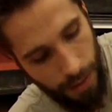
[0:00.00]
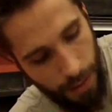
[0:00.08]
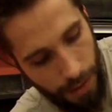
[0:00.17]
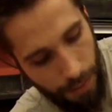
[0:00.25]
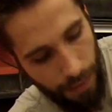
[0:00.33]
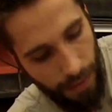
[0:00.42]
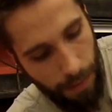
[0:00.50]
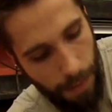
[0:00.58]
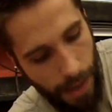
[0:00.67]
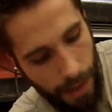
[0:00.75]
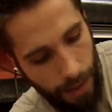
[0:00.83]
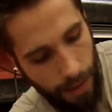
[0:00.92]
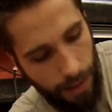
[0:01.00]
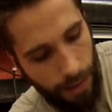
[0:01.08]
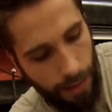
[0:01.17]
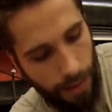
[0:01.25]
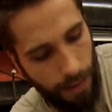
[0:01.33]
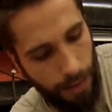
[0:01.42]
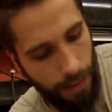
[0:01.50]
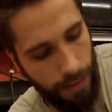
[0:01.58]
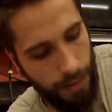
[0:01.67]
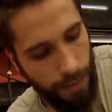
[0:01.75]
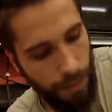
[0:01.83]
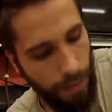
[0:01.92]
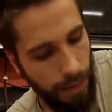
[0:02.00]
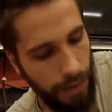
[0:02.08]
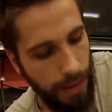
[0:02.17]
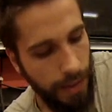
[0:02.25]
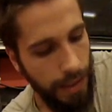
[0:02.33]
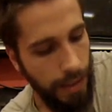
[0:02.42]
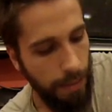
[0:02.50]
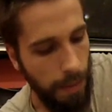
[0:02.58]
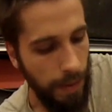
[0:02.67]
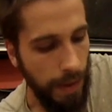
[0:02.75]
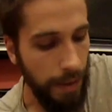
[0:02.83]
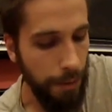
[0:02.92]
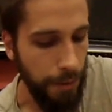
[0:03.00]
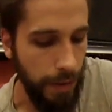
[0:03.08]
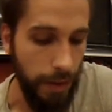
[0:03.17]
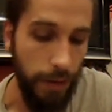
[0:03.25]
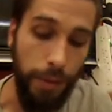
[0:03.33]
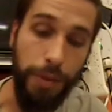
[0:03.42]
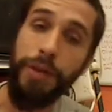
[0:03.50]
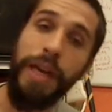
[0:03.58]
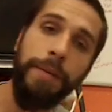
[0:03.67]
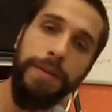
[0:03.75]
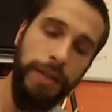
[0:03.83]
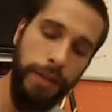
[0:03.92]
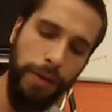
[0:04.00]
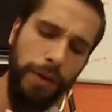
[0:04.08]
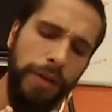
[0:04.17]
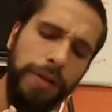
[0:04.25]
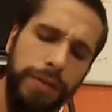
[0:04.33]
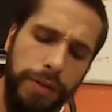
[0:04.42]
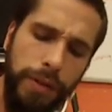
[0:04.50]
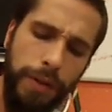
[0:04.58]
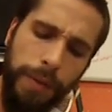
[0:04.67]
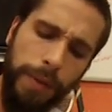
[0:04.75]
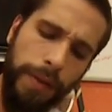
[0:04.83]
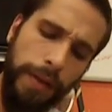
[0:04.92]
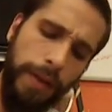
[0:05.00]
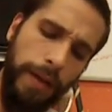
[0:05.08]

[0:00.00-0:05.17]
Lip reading: you can really make some really neat, maybe interesting new shapes that you couldn't do